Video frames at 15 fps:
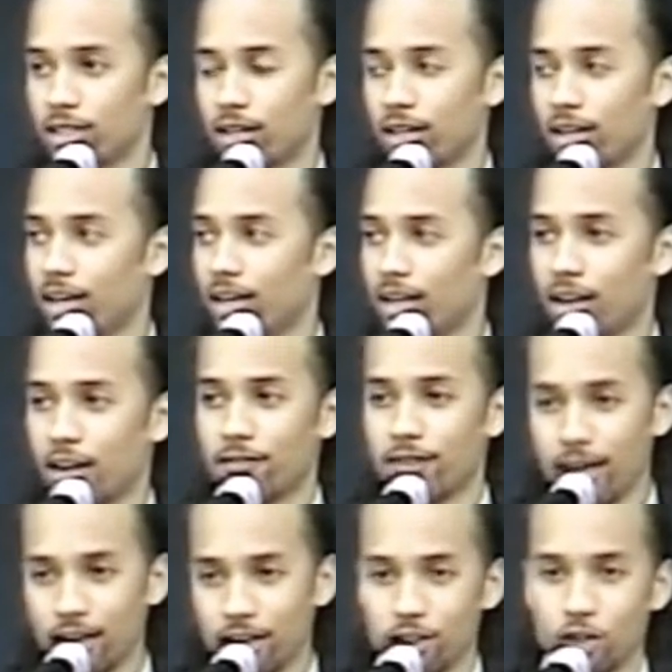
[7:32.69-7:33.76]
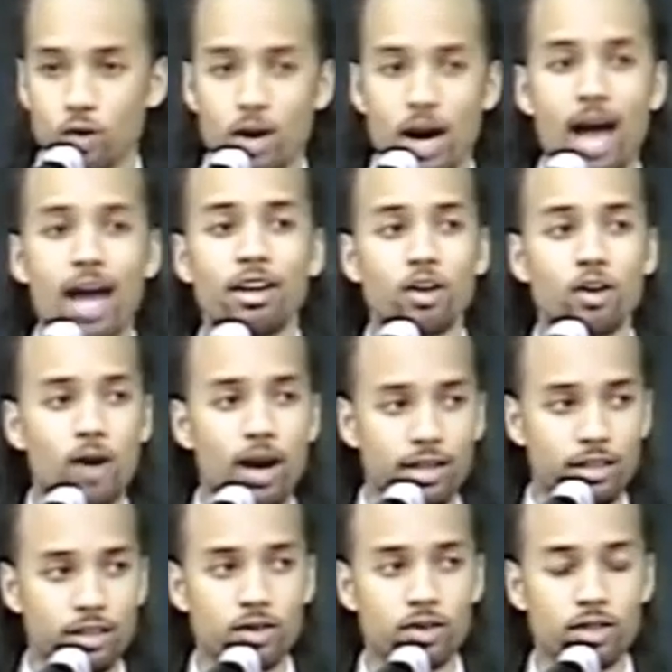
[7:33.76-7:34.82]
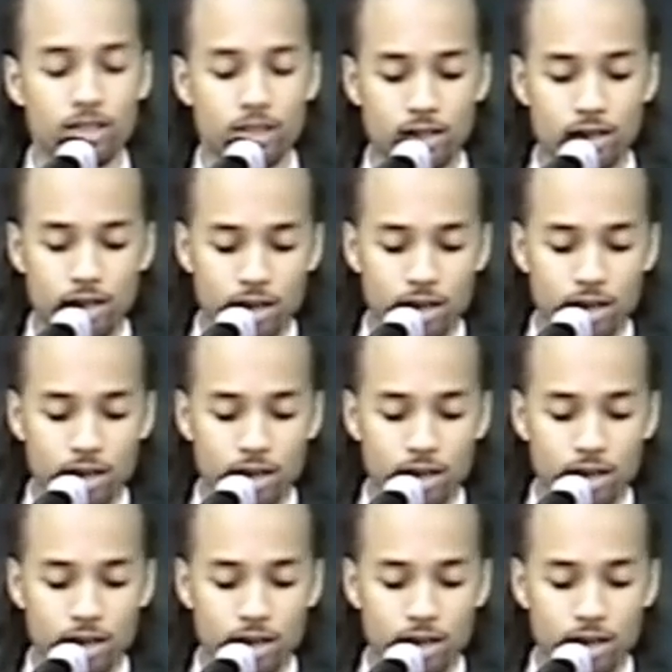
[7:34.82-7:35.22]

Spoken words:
And if they can do it, I know I can do it.